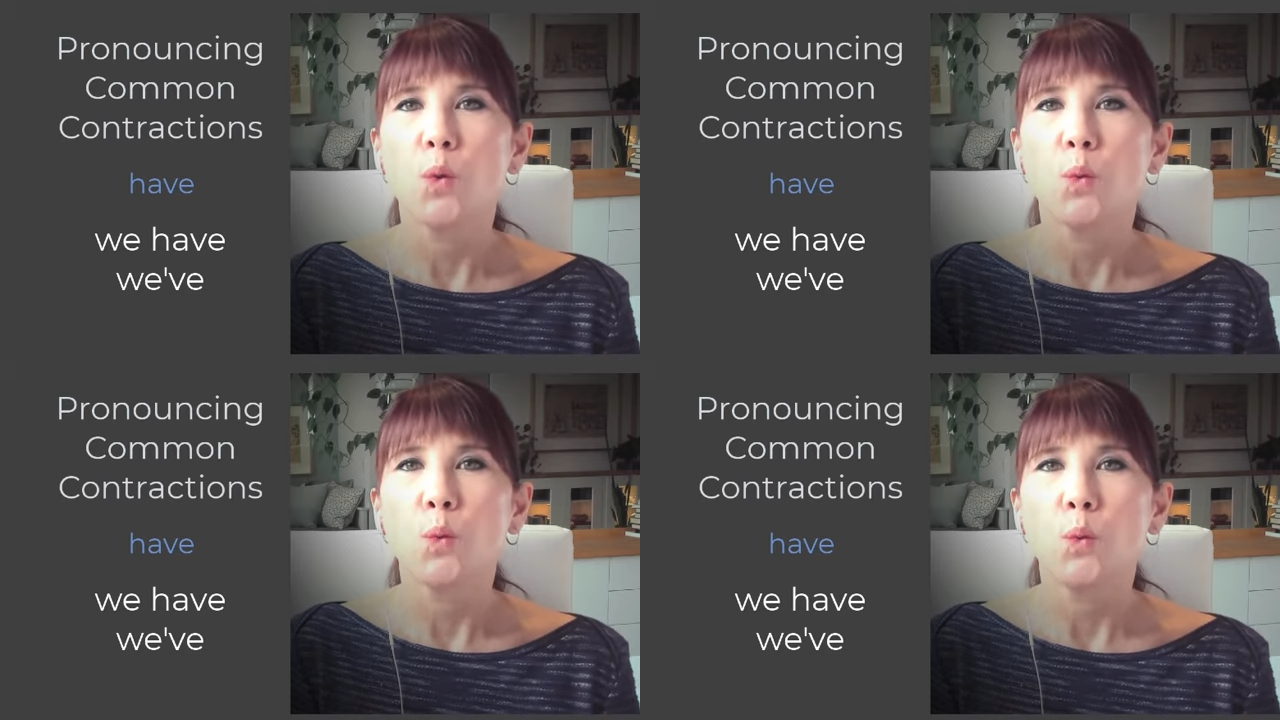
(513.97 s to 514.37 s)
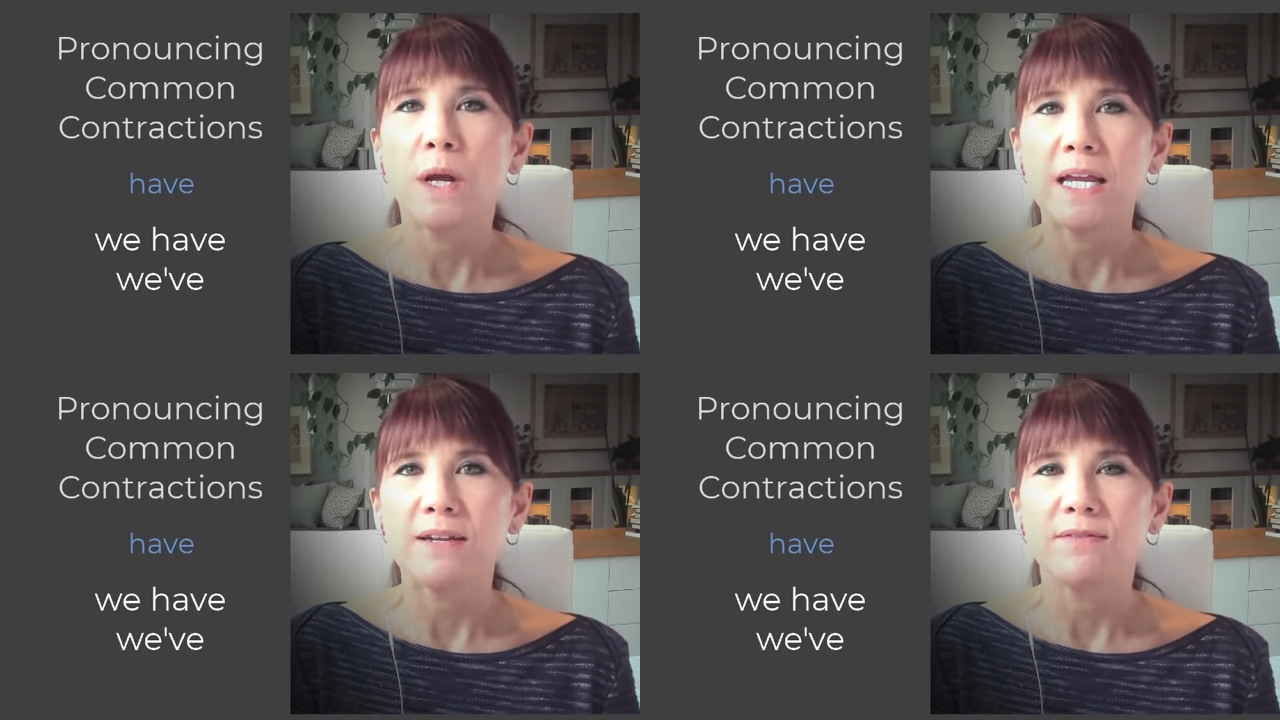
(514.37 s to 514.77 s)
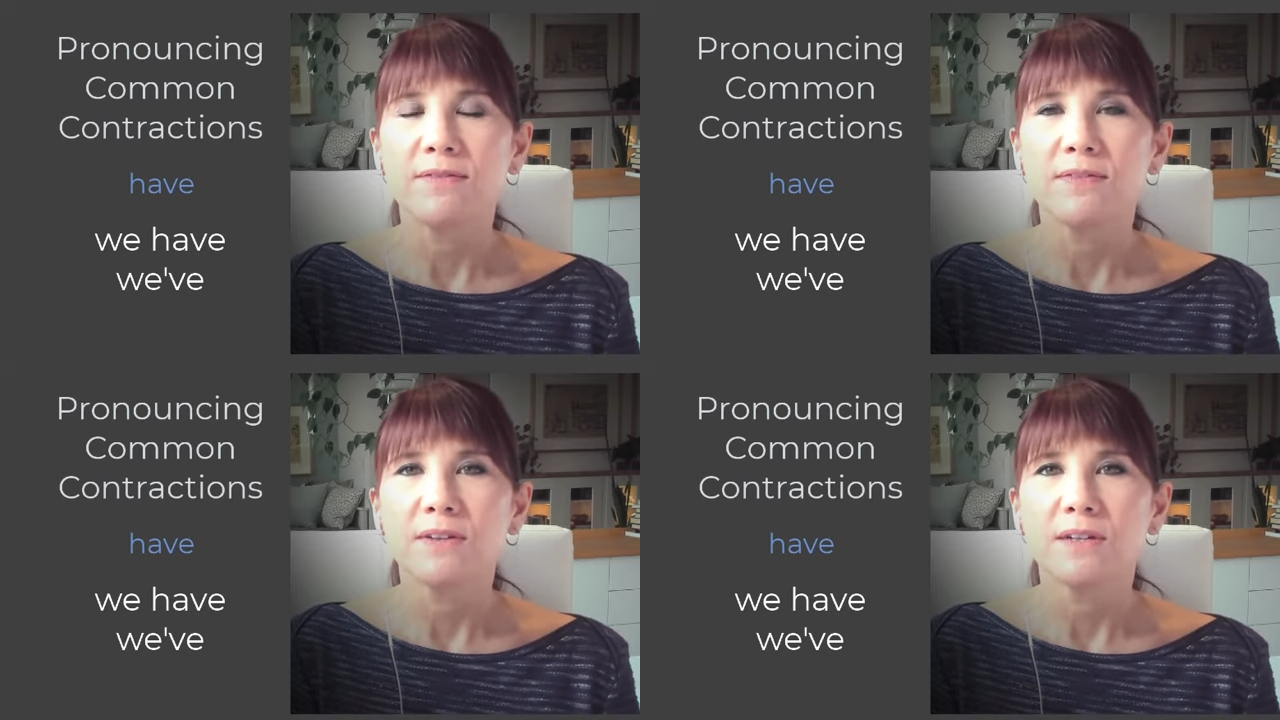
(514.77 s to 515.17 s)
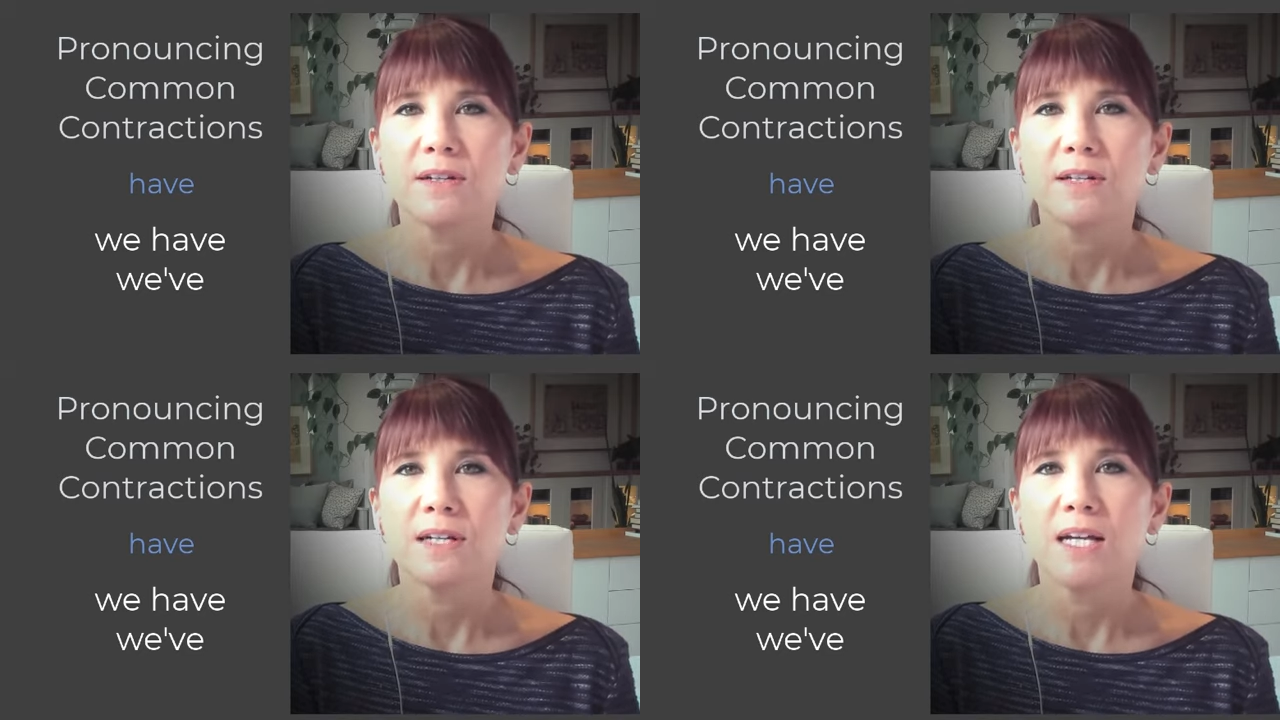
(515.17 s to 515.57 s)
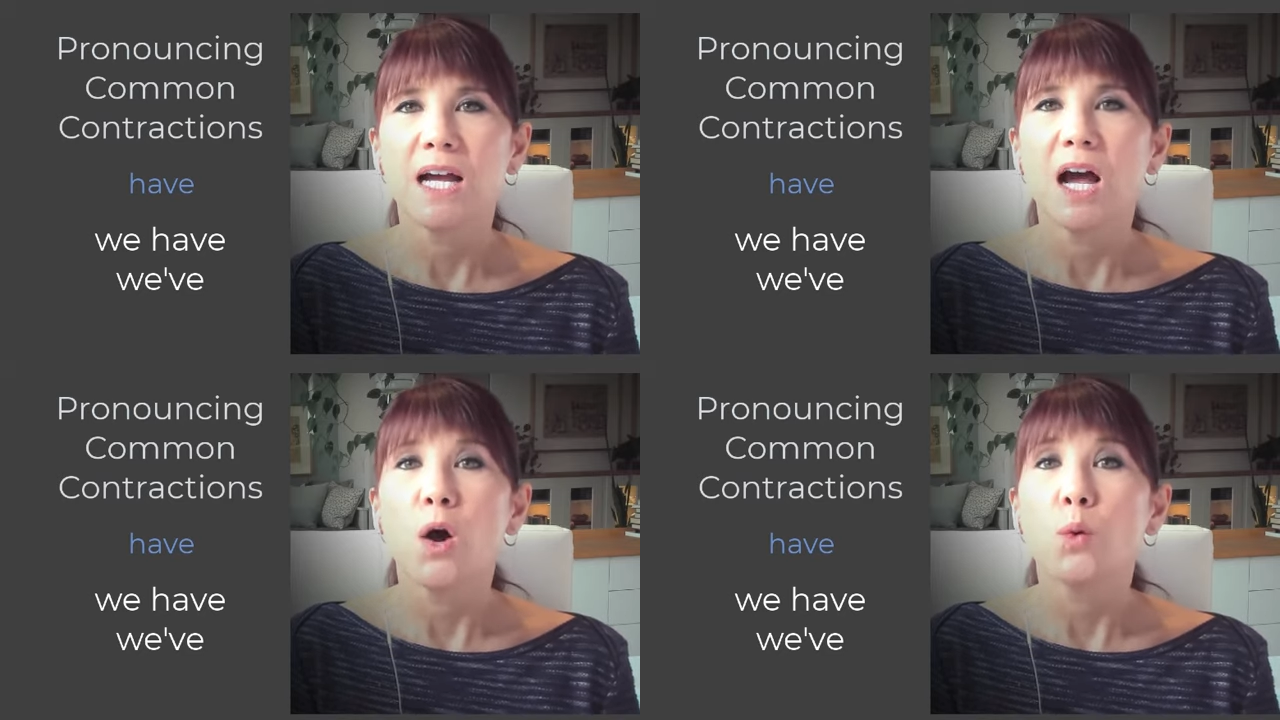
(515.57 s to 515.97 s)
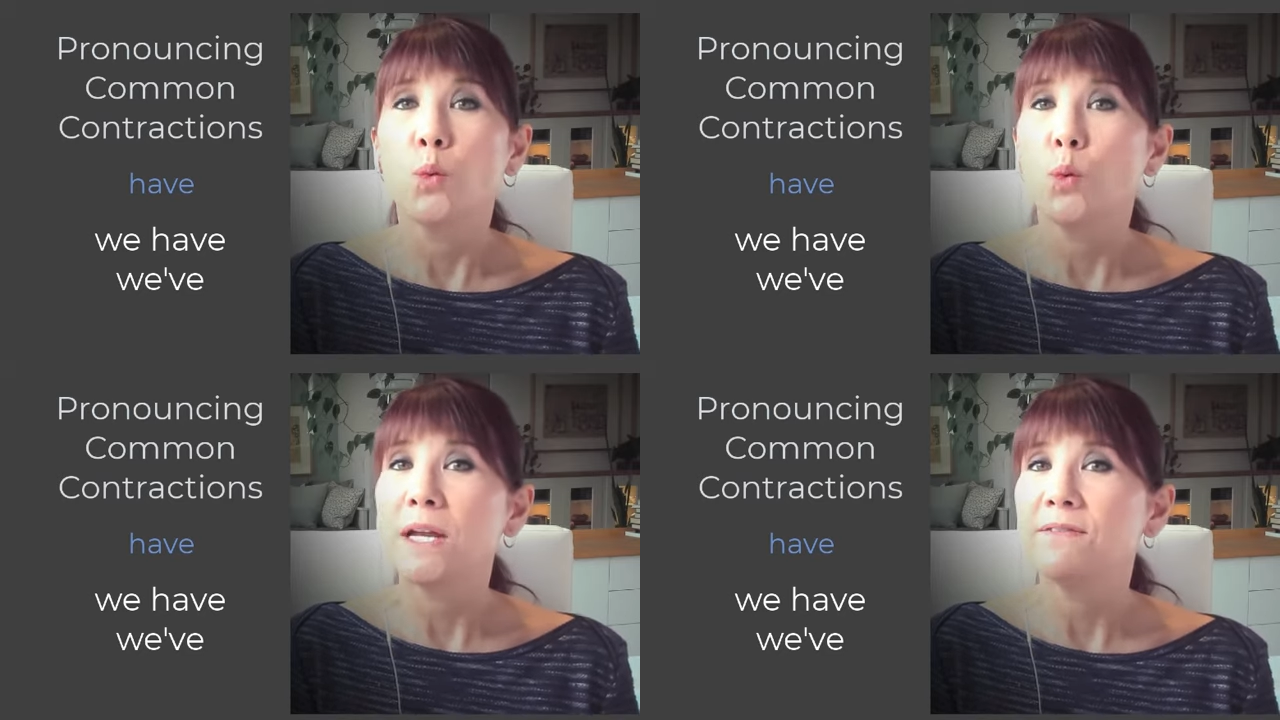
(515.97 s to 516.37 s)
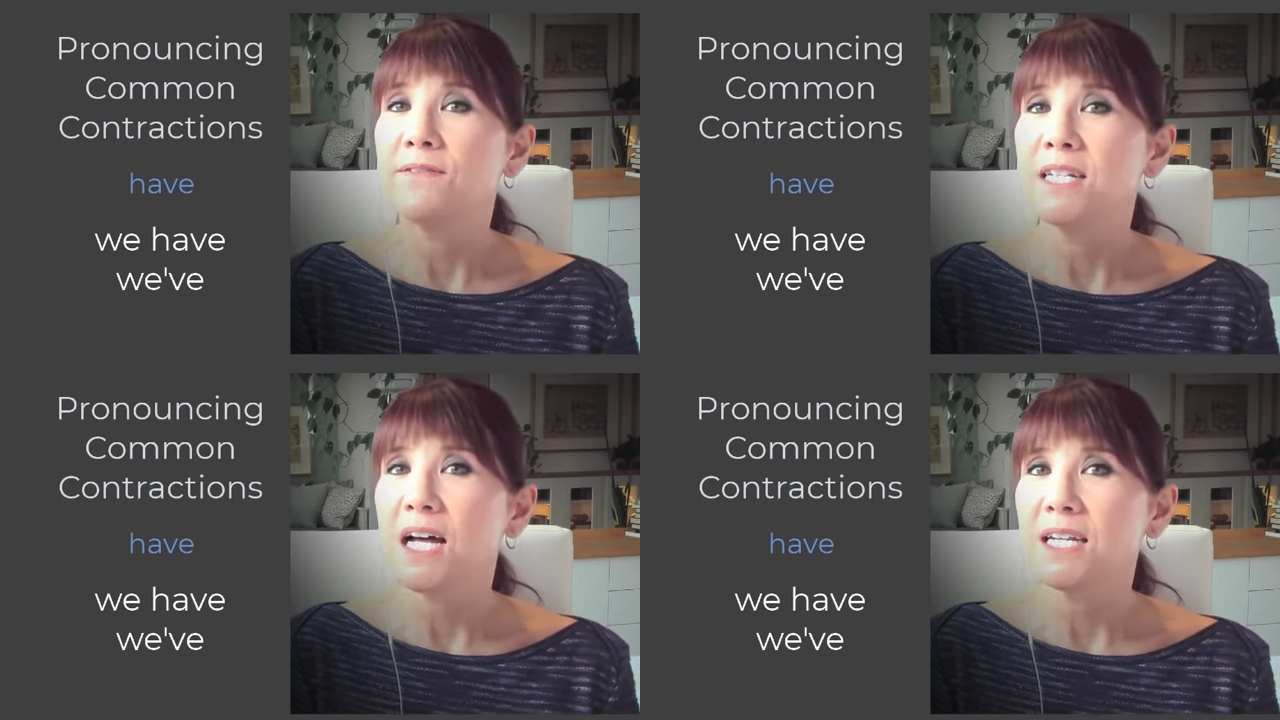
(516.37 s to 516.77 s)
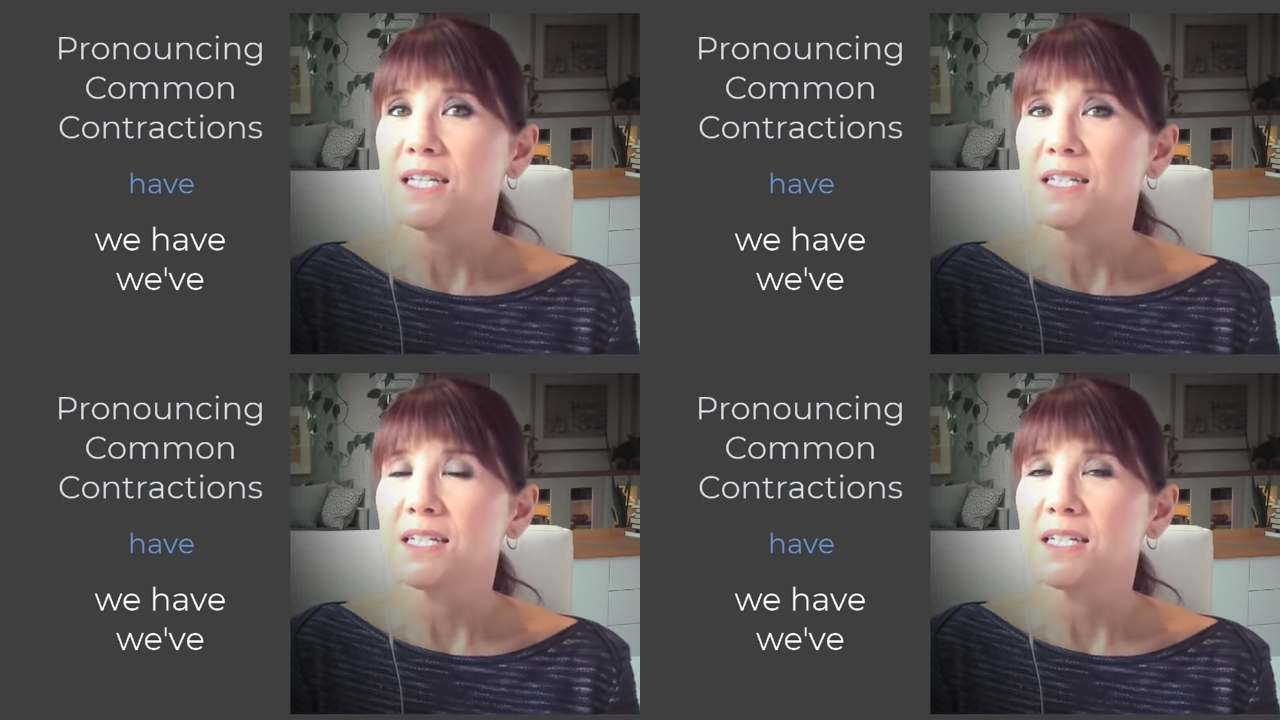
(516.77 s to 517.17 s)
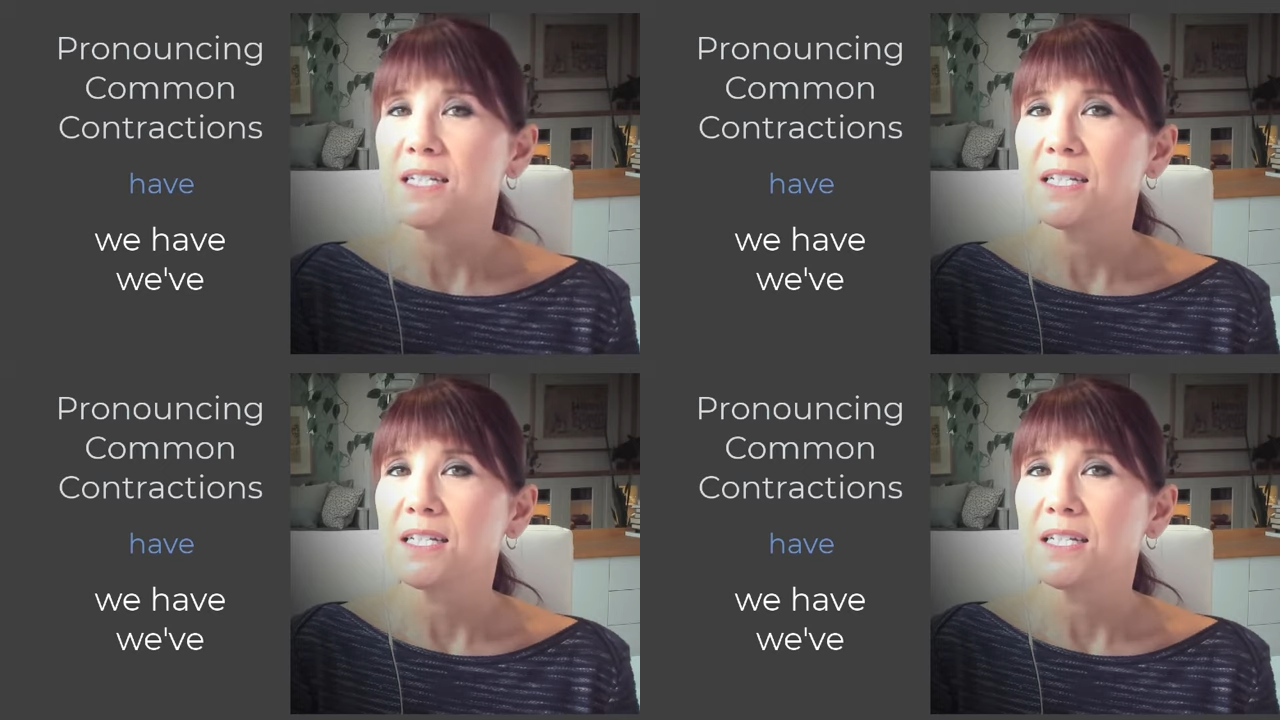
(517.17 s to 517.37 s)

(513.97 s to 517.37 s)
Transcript: we've, we've done it.